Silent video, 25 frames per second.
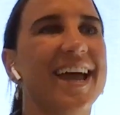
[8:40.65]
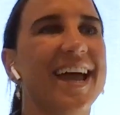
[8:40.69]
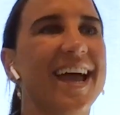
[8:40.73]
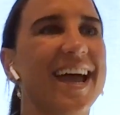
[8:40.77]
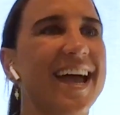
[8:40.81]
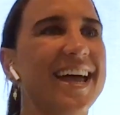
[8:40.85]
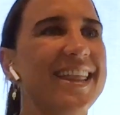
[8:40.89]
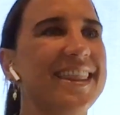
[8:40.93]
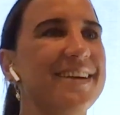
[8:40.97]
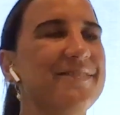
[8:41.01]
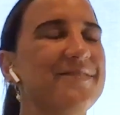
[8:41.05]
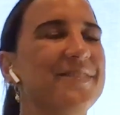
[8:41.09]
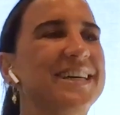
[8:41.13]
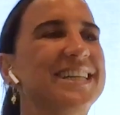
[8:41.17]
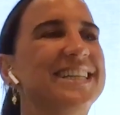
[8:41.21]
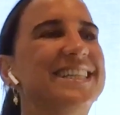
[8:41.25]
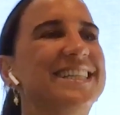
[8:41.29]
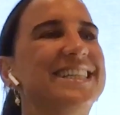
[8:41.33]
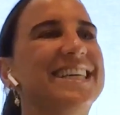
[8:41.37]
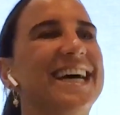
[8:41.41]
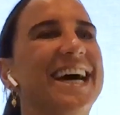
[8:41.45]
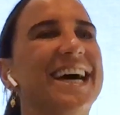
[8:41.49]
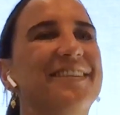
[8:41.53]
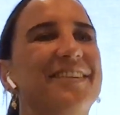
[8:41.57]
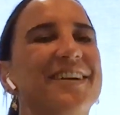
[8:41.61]
And then my
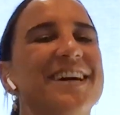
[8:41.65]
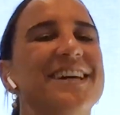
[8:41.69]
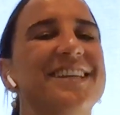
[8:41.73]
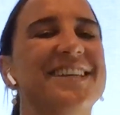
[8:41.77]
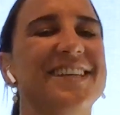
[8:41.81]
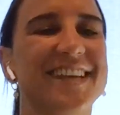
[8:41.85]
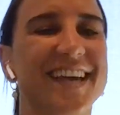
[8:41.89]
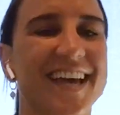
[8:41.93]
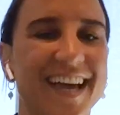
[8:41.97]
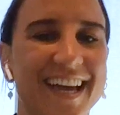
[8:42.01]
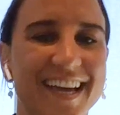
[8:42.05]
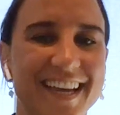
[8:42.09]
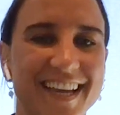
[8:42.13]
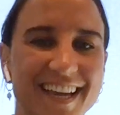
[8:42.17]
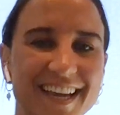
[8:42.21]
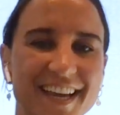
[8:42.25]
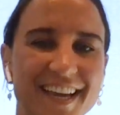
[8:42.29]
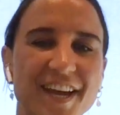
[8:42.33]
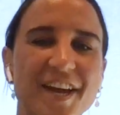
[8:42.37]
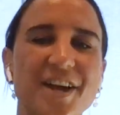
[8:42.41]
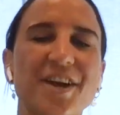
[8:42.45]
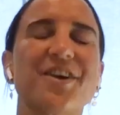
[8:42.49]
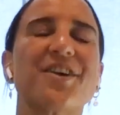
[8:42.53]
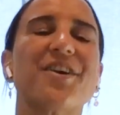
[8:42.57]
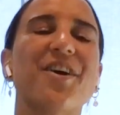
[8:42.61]
dad was like,
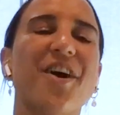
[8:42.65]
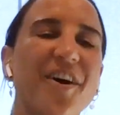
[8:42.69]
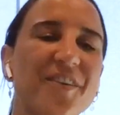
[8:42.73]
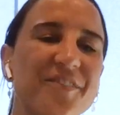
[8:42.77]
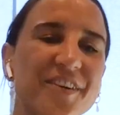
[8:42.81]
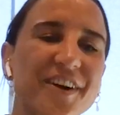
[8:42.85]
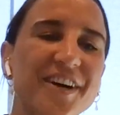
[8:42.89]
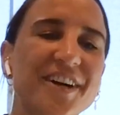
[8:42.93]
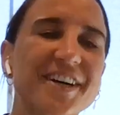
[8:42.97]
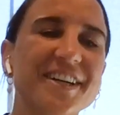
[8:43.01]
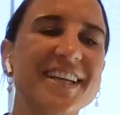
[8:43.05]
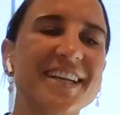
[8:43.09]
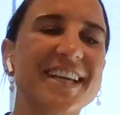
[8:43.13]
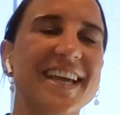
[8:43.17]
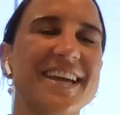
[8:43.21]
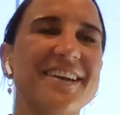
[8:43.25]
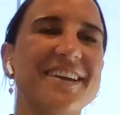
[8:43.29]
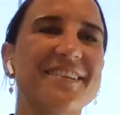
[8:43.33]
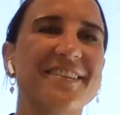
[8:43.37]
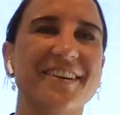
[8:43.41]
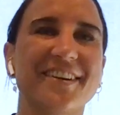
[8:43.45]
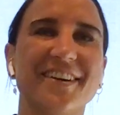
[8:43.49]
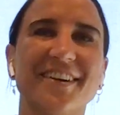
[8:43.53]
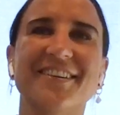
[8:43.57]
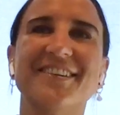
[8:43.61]
come on,
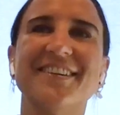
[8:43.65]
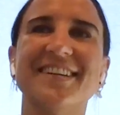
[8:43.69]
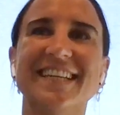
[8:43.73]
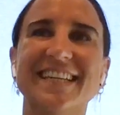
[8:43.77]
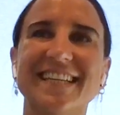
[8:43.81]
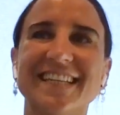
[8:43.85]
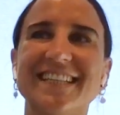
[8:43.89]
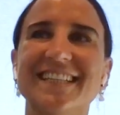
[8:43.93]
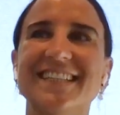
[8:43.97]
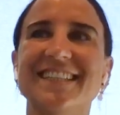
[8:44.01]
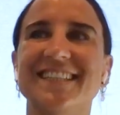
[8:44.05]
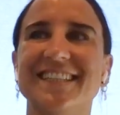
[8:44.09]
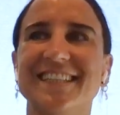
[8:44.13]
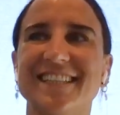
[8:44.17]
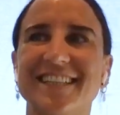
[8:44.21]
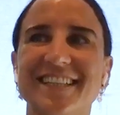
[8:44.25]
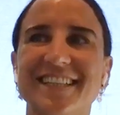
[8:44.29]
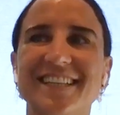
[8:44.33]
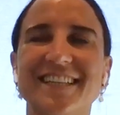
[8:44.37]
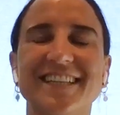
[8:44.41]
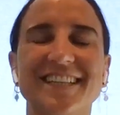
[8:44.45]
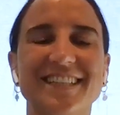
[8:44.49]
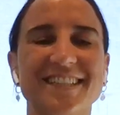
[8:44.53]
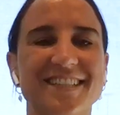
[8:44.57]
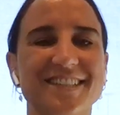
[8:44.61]
keep going,
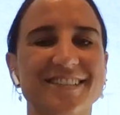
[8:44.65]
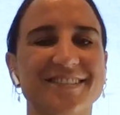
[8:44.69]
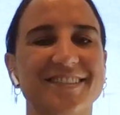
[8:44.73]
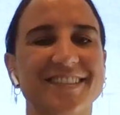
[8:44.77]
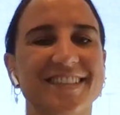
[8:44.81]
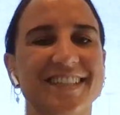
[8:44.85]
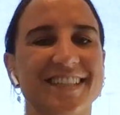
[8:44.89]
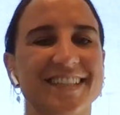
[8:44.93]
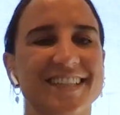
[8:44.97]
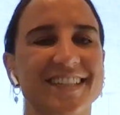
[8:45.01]
you can do it.